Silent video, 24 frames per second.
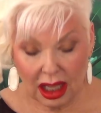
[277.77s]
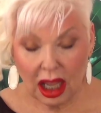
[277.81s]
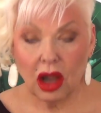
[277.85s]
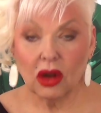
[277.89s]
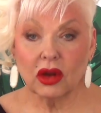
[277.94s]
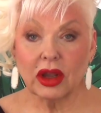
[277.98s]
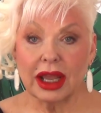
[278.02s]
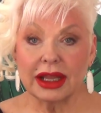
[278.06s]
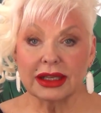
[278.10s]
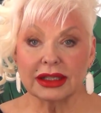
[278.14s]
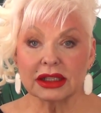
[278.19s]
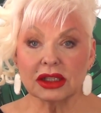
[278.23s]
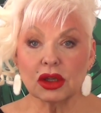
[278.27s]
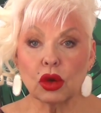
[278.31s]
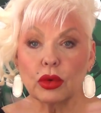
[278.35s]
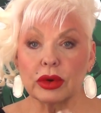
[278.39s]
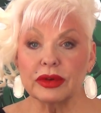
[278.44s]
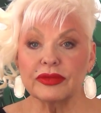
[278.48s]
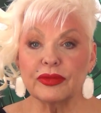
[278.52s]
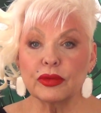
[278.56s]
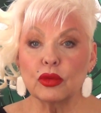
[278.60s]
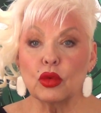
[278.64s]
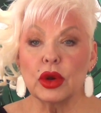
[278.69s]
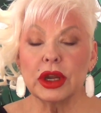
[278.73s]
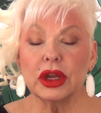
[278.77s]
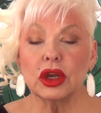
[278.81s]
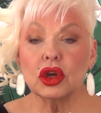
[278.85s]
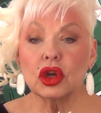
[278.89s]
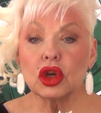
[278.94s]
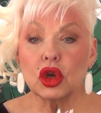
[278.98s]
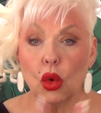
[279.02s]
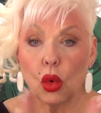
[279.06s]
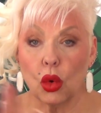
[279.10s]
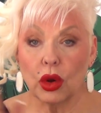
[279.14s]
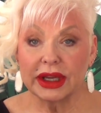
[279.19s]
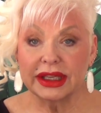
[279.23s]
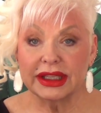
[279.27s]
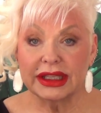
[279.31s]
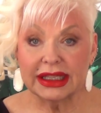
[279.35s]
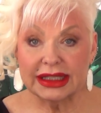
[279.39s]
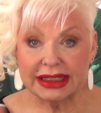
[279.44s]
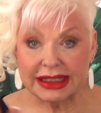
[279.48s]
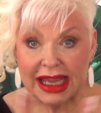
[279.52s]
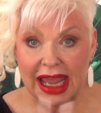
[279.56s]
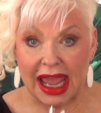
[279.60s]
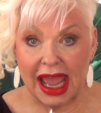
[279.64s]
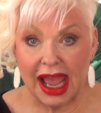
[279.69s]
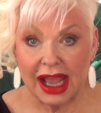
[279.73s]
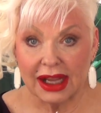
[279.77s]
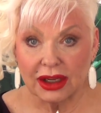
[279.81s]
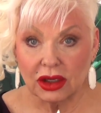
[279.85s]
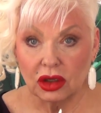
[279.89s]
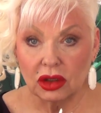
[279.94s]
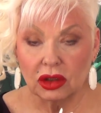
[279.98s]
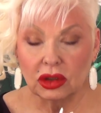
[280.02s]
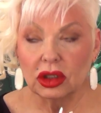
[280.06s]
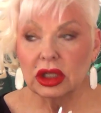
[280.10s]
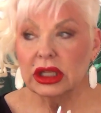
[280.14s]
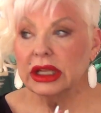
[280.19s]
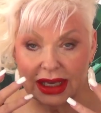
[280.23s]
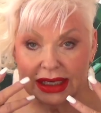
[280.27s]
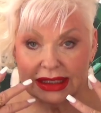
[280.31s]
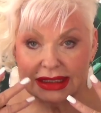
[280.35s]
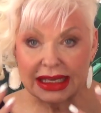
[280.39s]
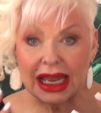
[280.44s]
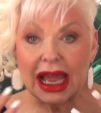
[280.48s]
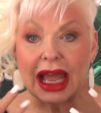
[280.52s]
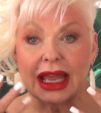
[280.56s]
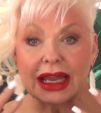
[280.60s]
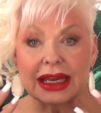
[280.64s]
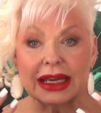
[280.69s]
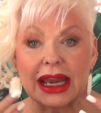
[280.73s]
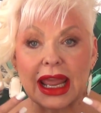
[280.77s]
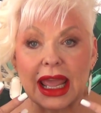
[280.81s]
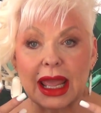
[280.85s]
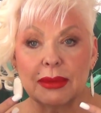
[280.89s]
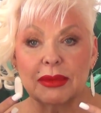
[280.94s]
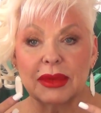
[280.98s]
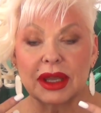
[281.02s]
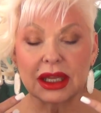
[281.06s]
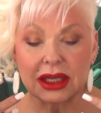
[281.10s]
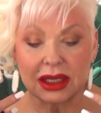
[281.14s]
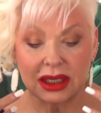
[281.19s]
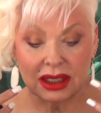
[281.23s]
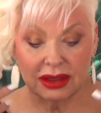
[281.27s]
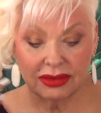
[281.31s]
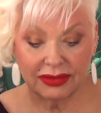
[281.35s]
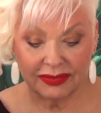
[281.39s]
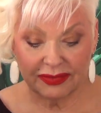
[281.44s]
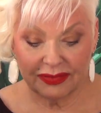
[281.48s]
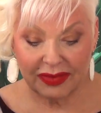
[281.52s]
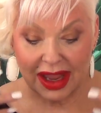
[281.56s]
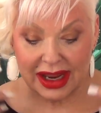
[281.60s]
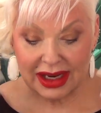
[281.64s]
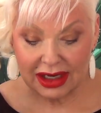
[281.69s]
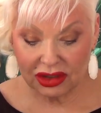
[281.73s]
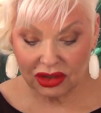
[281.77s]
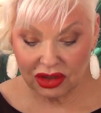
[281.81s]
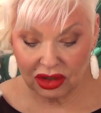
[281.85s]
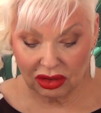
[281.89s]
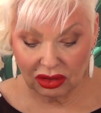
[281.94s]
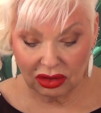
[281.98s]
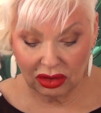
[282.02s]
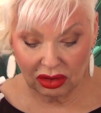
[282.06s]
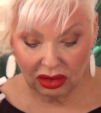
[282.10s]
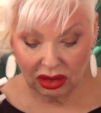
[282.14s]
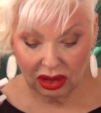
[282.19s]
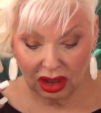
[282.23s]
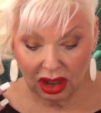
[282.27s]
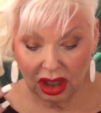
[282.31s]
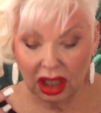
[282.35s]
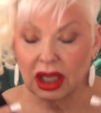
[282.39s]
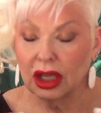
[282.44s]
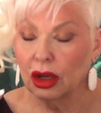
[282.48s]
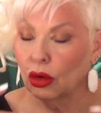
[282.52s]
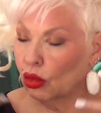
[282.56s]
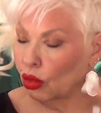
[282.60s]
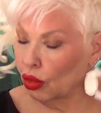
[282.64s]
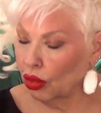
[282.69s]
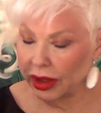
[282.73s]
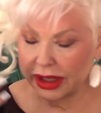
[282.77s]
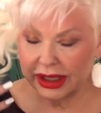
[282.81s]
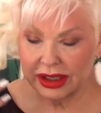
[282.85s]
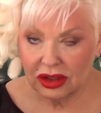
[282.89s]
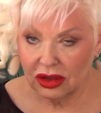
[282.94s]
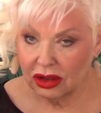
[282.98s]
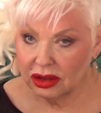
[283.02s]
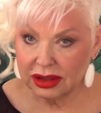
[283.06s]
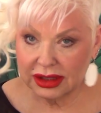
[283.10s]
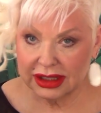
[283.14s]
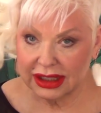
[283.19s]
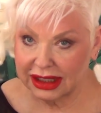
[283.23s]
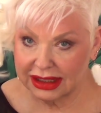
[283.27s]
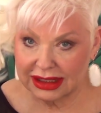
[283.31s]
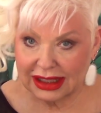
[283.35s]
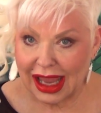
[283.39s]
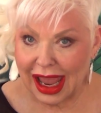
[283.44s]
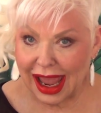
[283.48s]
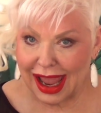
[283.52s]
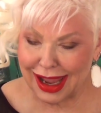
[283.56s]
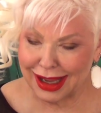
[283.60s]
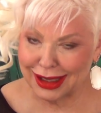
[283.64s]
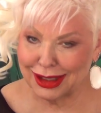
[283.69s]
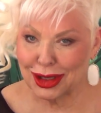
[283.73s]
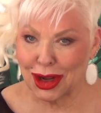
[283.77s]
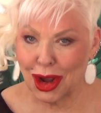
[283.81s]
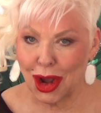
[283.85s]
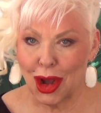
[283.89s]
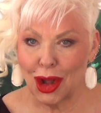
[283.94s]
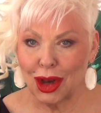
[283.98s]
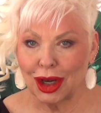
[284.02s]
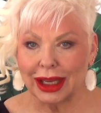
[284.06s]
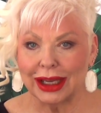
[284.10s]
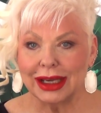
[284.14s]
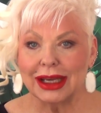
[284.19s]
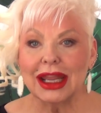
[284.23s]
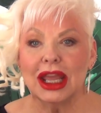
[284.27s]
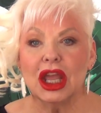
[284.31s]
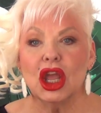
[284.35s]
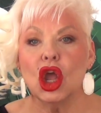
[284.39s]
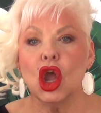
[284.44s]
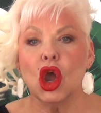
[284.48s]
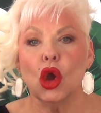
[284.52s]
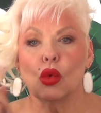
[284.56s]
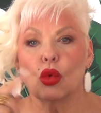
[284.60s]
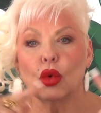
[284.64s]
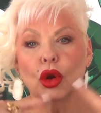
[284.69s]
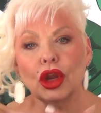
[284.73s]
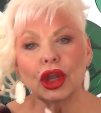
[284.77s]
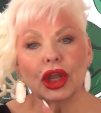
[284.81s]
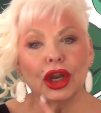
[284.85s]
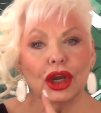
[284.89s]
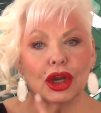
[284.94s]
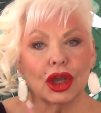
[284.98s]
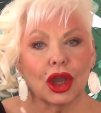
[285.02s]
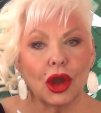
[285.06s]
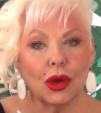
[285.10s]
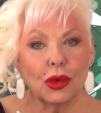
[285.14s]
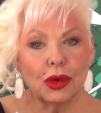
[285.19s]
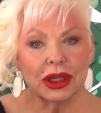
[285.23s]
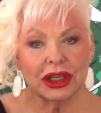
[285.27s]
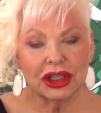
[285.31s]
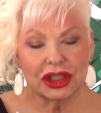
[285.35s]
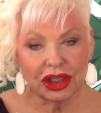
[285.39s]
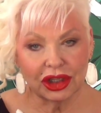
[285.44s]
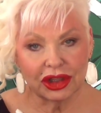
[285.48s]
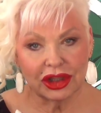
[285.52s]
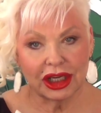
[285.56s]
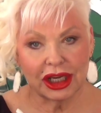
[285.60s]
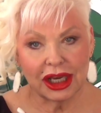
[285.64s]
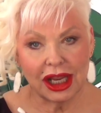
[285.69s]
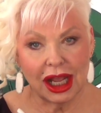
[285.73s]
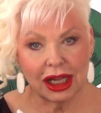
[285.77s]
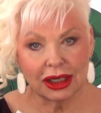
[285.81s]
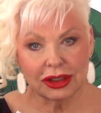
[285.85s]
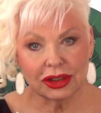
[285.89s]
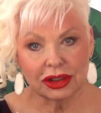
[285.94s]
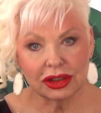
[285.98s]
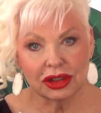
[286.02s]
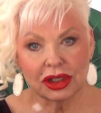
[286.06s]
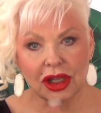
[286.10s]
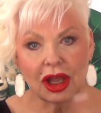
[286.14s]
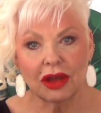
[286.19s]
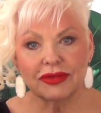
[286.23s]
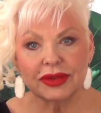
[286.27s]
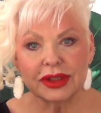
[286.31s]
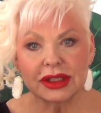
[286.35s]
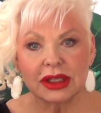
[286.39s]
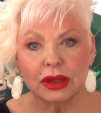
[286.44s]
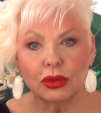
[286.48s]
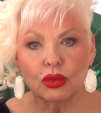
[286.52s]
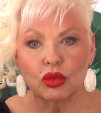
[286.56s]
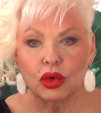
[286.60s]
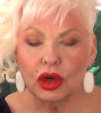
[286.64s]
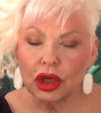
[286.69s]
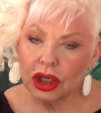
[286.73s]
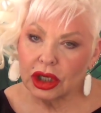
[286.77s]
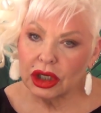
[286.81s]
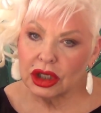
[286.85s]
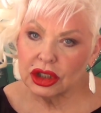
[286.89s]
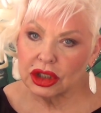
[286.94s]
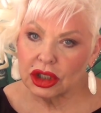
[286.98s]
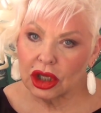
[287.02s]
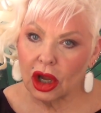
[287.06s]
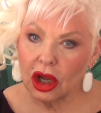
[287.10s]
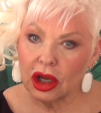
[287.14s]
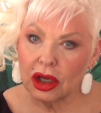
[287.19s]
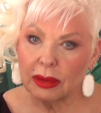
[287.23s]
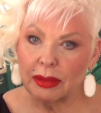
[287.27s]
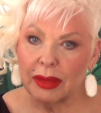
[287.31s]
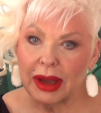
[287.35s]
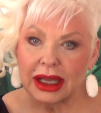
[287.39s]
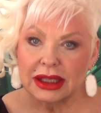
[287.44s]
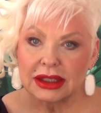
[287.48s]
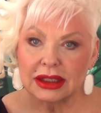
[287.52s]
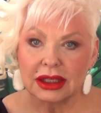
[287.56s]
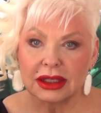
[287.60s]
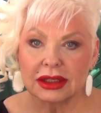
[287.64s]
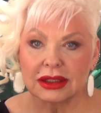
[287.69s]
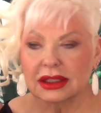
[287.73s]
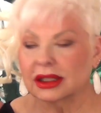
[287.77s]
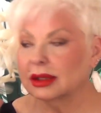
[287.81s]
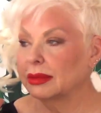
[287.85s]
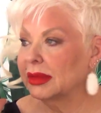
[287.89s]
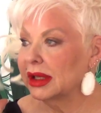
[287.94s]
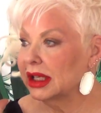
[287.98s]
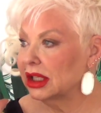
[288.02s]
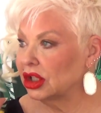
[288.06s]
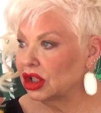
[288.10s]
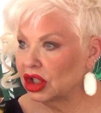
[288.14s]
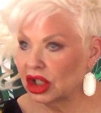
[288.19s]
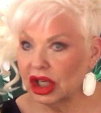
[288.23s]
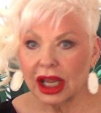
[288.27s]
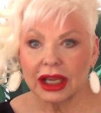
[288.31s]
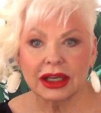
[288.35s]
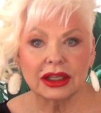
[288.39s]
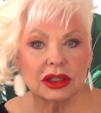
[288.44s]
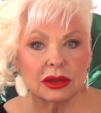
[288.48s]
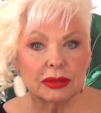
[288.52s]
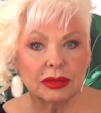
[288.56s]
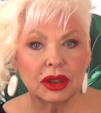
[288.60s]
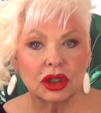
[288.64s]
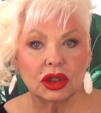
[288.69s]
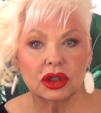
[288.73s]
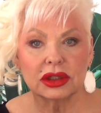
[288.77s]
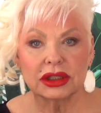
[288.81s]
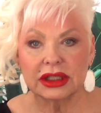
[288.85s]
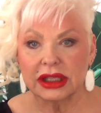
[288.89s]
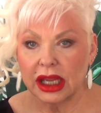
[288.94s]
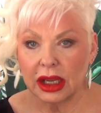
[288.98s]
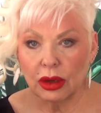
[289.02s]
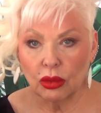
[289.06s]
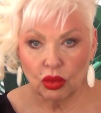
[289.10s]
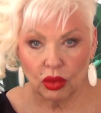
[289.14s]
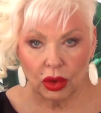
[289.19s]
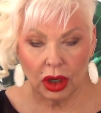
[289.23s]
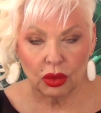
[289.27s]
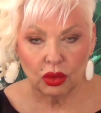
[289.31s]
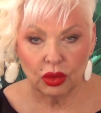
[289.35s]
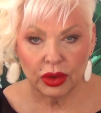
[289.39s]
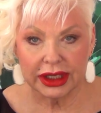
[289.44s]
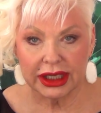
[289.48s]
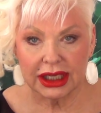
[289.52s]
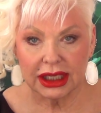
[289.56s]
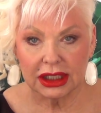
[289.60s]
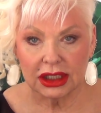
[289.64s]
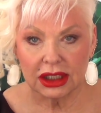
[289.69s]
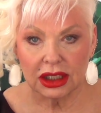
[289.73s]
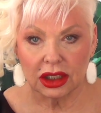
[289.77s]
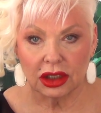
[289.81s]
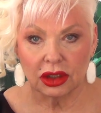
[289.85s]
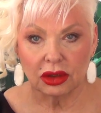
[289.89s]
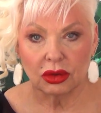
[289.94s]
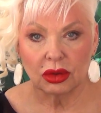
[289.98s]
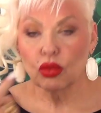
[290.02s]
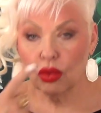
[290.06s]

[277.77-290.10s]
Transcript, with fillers: Okay, so if we're going to tackle the dynamic facial wrinkles, as I call it, we're going to go into the doctor's office and we're going to talk about some injectables and what we can do.